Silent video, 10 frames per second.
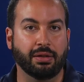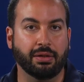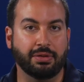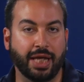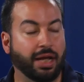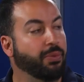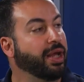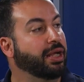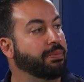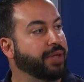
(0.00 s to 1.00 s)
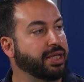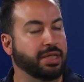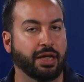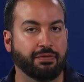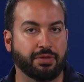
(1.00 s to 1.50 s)
taking away the
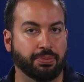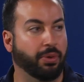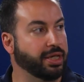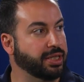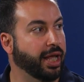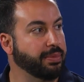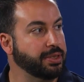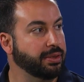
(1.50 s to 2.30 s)
complexity of deploying set apps.